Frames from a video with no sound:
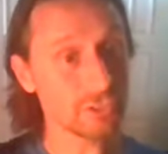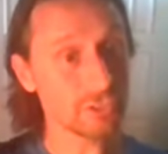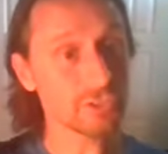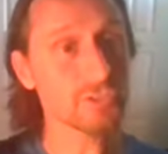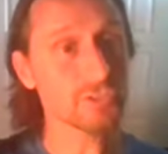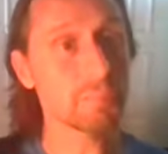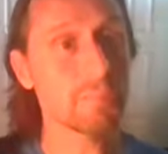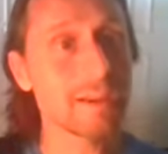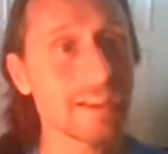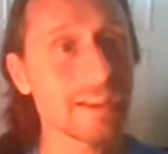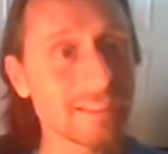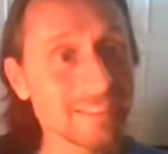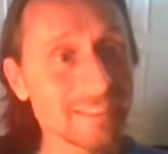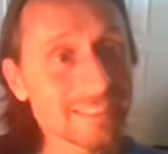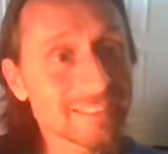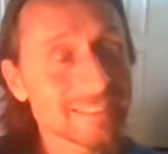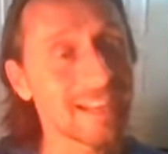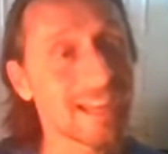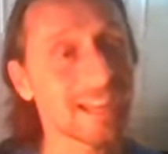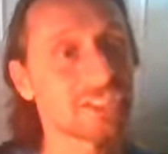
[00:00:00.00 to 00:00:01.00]
your spine.
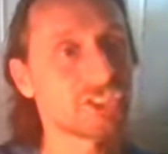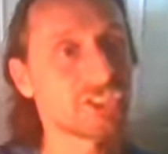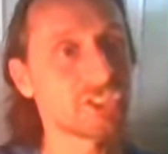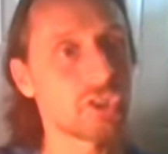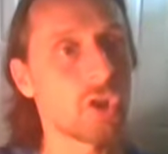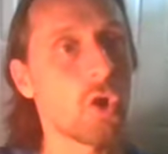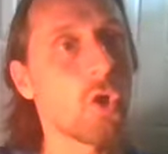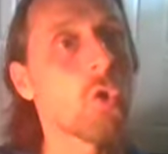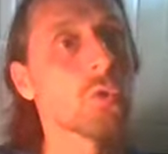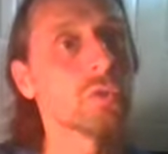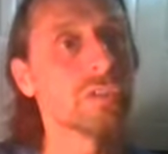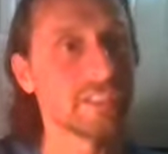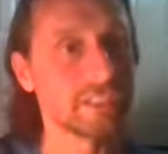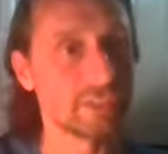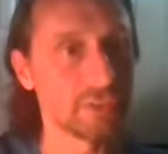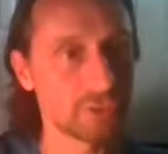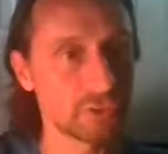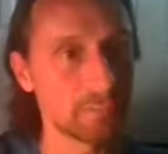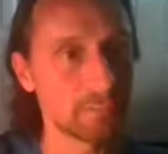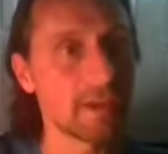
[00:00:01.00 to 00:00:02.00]
It's not just holding
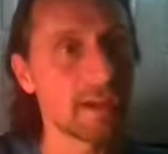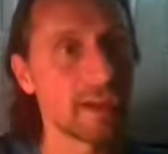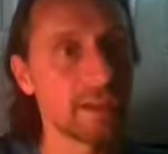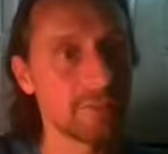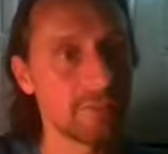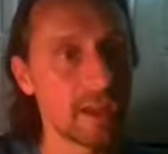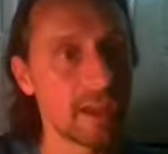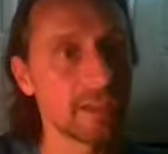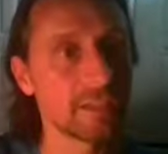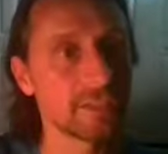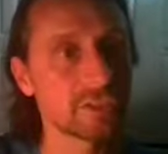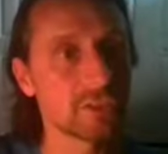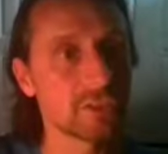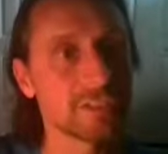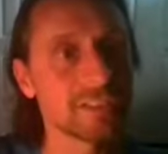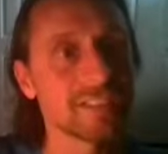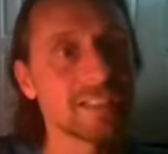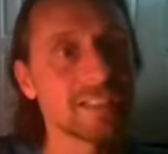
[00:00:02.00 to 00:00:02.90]
your spine, right? So it's